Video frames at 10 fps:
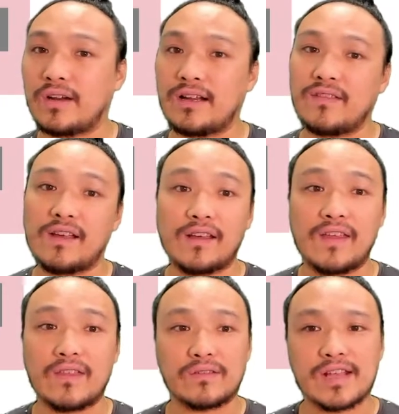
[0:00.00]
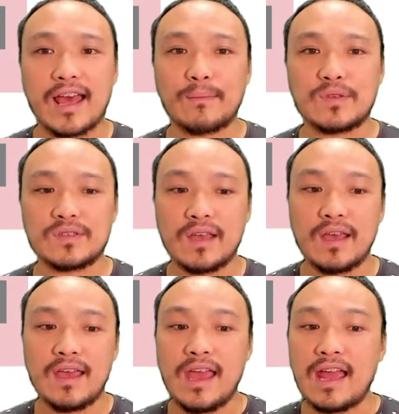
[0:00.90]
anything in the other tabs,
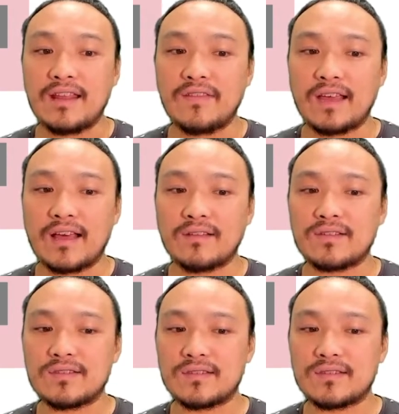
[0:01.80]
anything else,